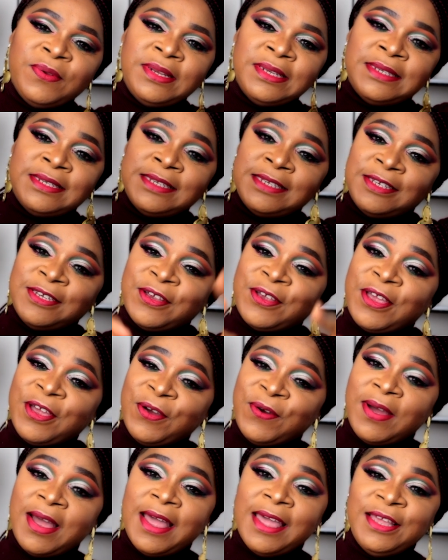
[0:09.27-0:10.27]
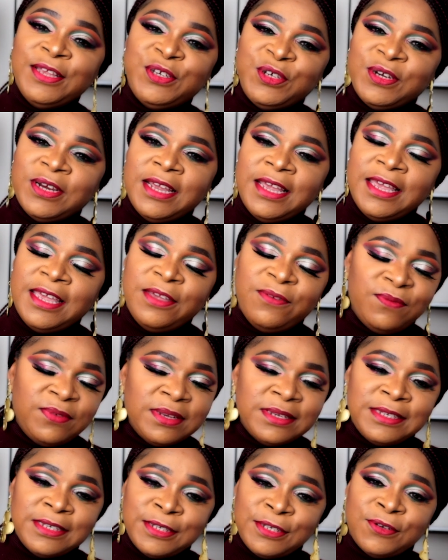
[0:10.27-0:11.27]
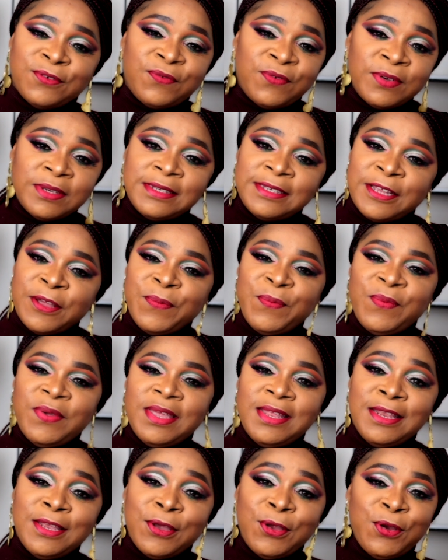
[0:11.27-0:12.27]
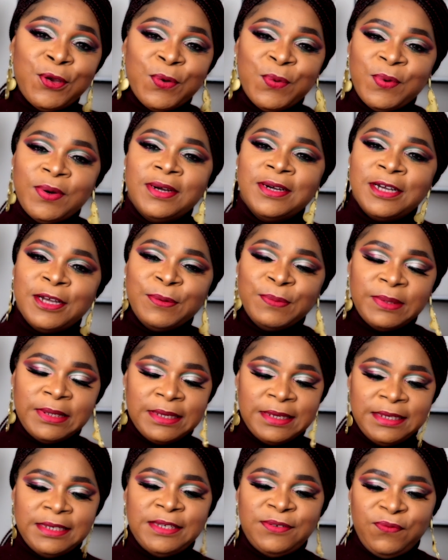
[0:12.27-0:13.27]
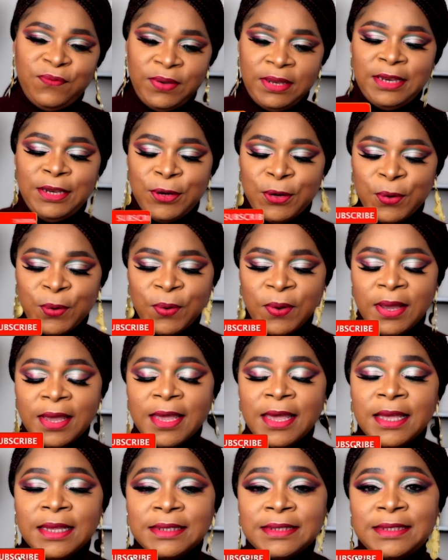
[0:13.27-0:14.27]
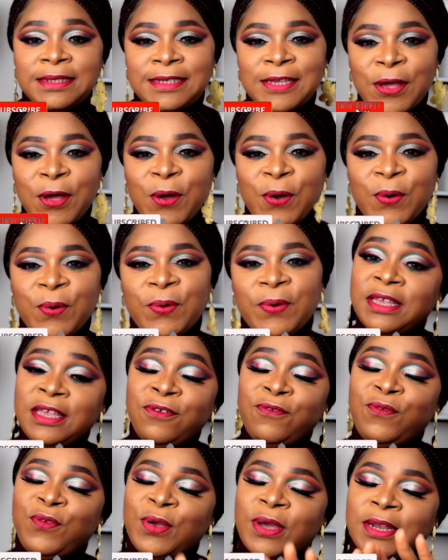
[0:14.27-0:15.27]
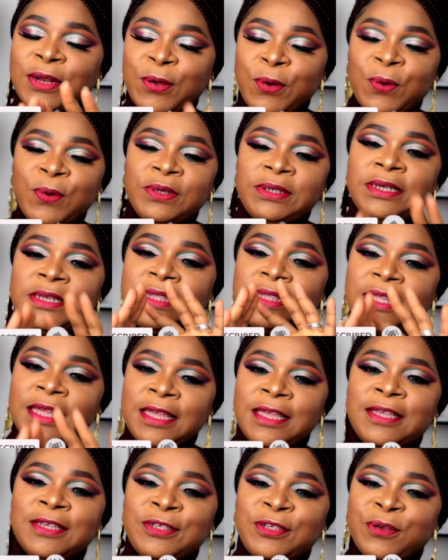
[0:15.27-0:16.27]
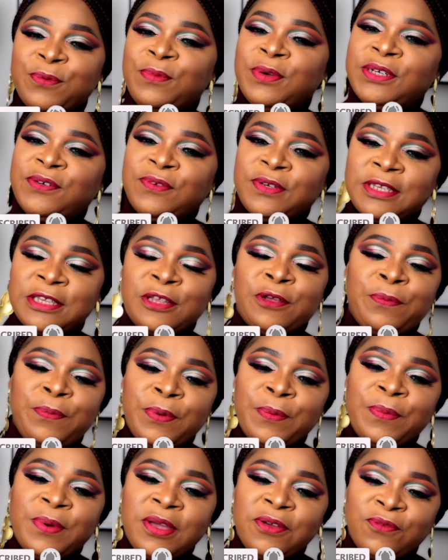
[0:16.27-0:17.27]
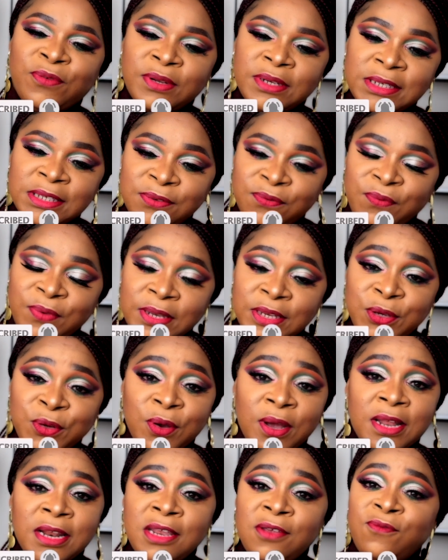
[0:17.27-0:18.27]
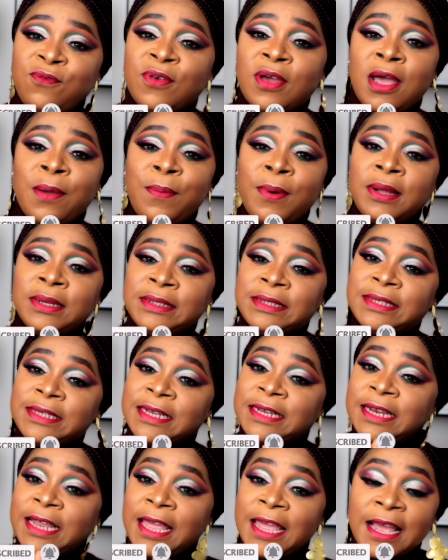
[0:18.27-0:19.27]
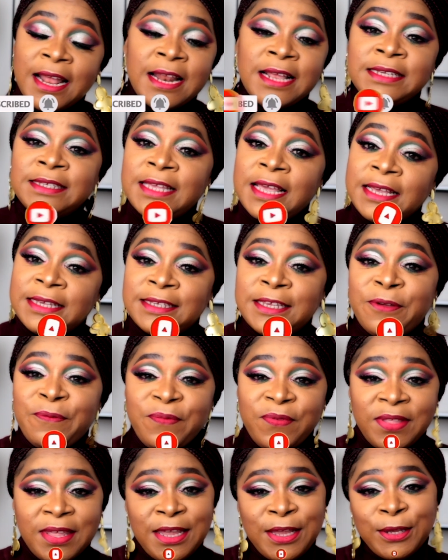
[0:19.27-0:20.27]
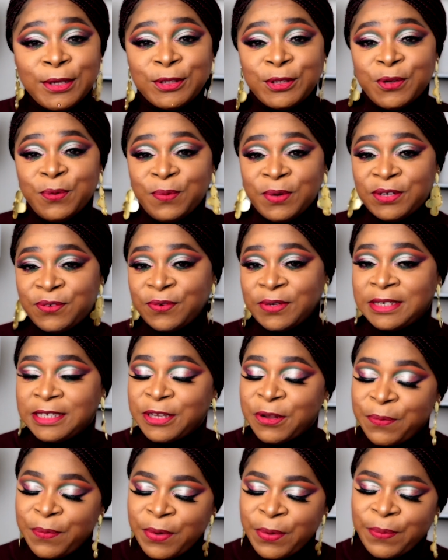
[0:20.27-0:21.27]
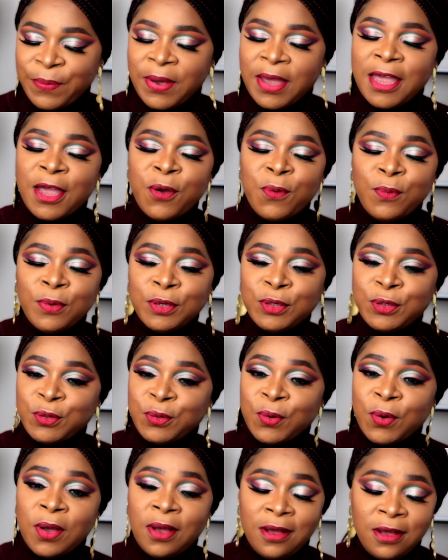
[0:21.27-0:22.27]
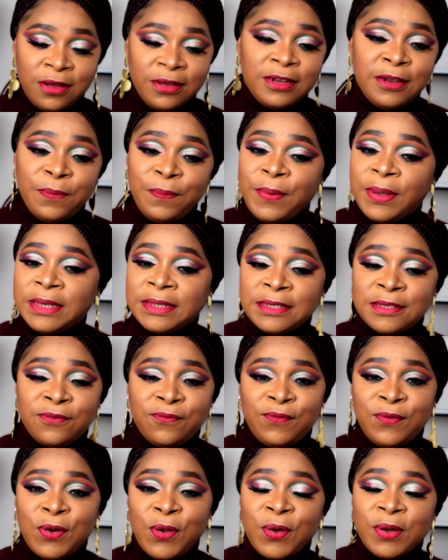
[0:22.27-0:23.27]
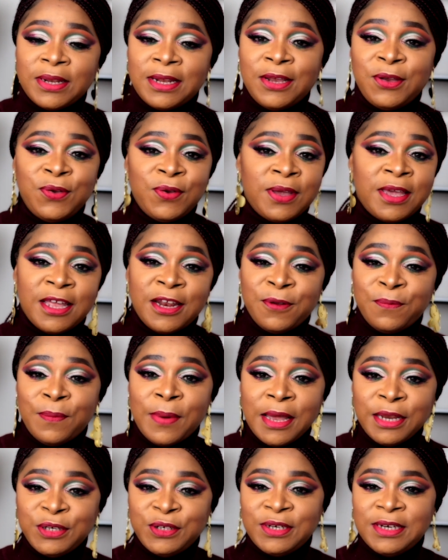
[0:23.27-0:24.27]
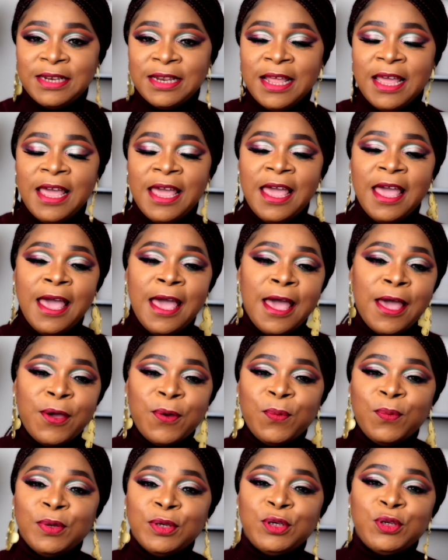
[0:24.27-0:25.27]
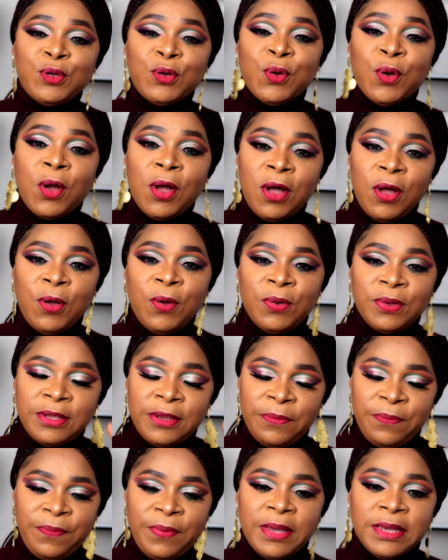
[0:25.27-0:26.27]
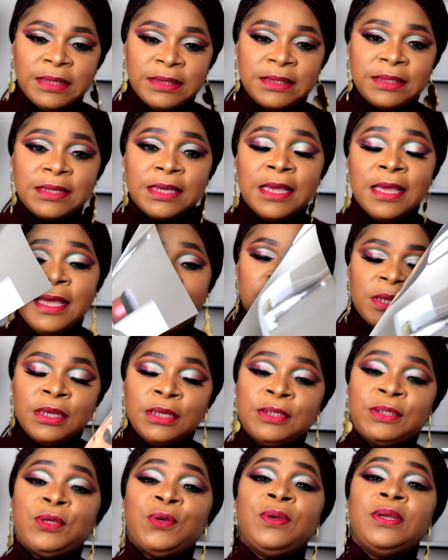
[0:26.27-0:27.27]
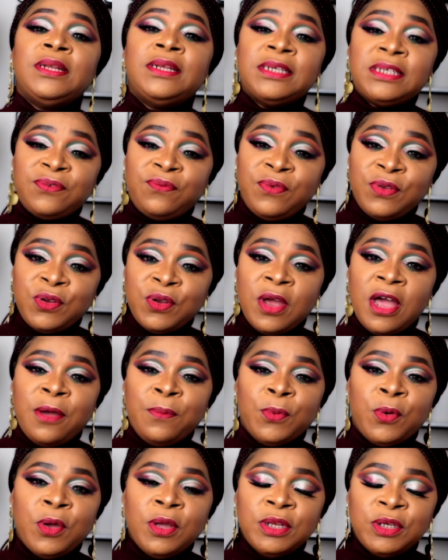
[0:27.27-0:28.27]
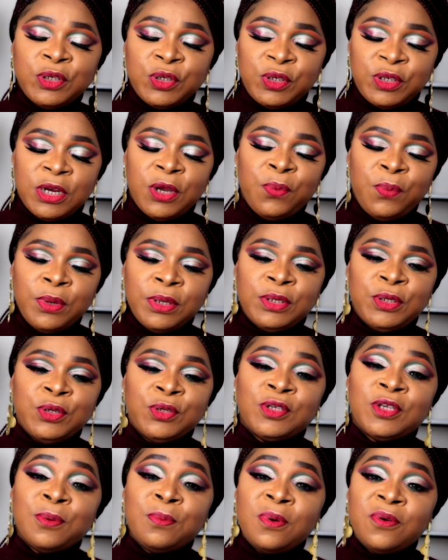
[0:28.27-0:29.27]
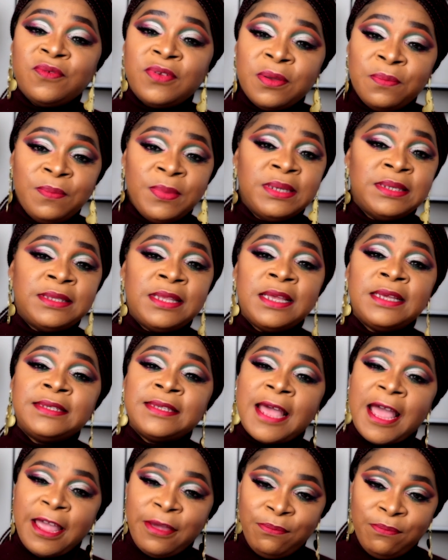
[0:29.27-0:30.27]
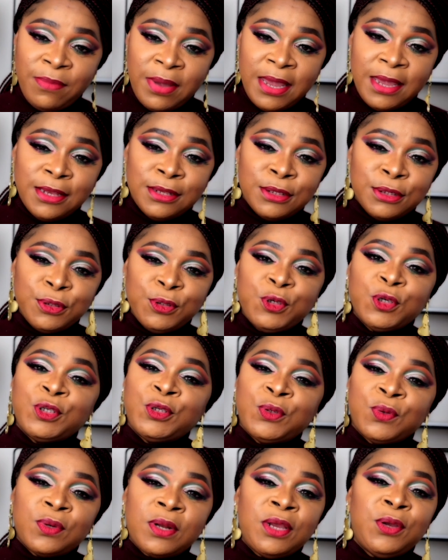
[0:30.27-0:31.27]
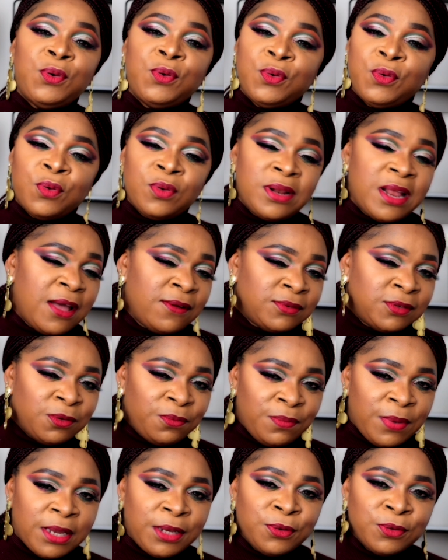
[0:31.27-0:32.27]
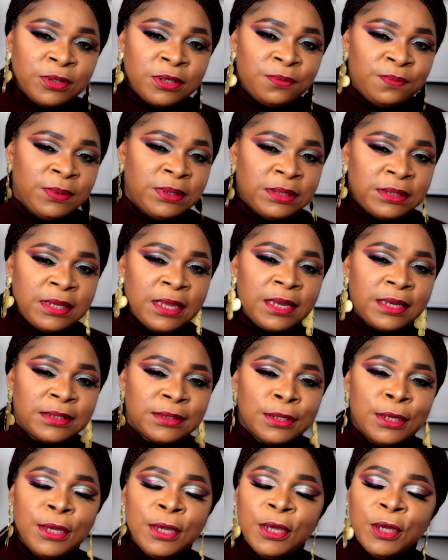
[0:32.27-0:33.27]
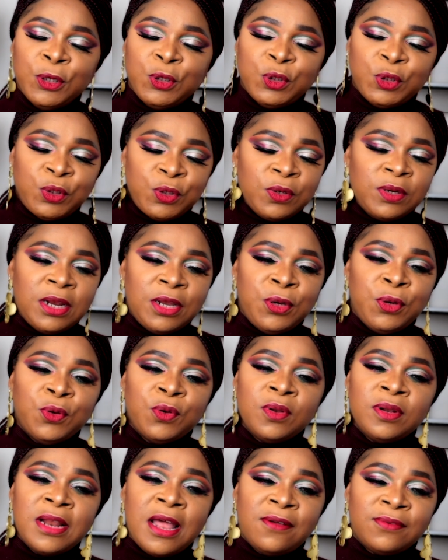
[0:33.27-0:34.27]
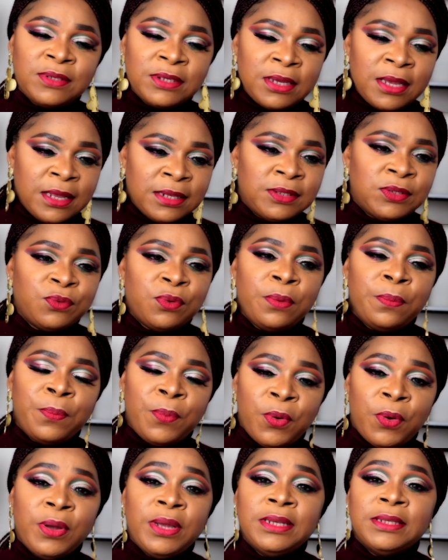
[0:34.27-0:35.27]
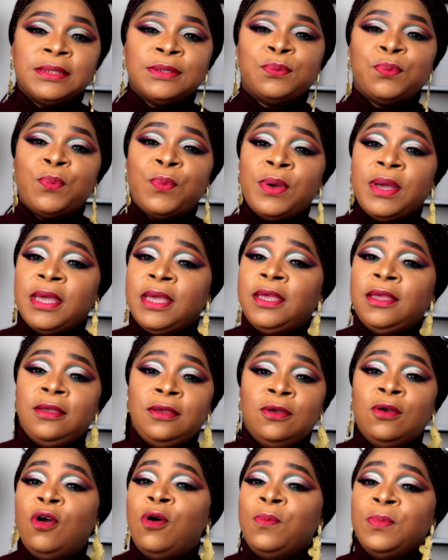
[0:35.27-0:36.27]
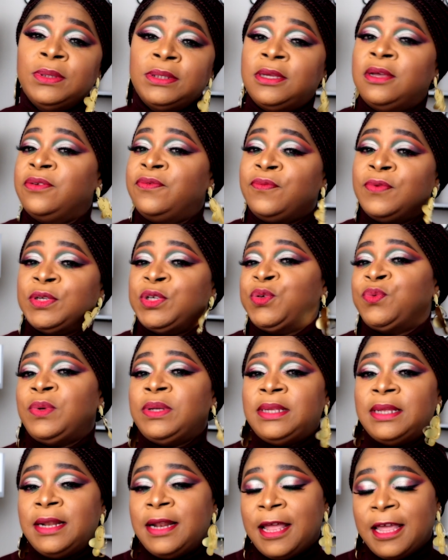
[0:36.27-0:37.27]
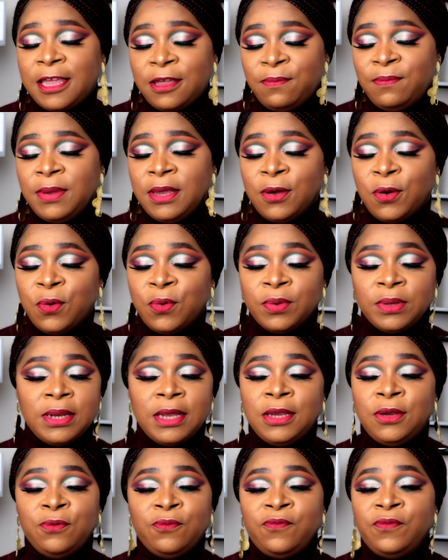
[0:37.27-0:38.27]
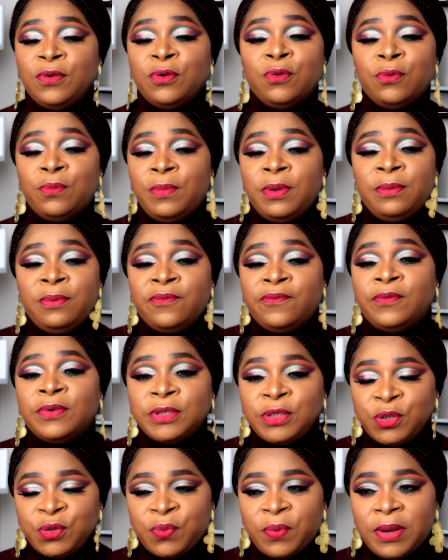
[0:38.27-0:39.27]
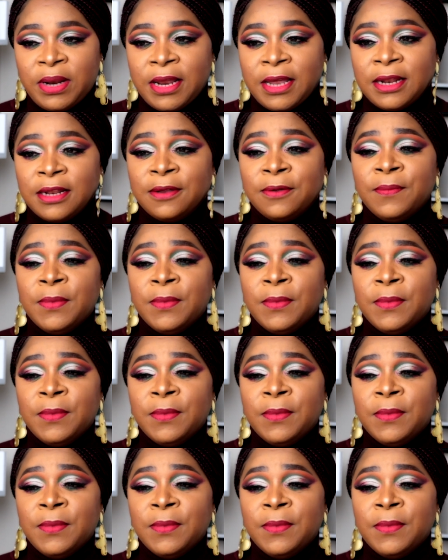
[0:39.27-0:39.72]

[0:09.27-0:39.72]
This is your girl IJ. If this is your first time being here, you're welcome to this video. So if you're an OG, thank you so much for stopping by for this video. And if you're about to take the NCLEX exam, thank you so much for stopping by. I wish you all the best of luck that you can imagine. I wish you all the best. So in this video, I'm going to share with you some of the mistakes I made, just so that you don't have to make those mistakes, just so that you don't have to get to a point where you almost got frustrated like me, or that you feel maybe frustrated.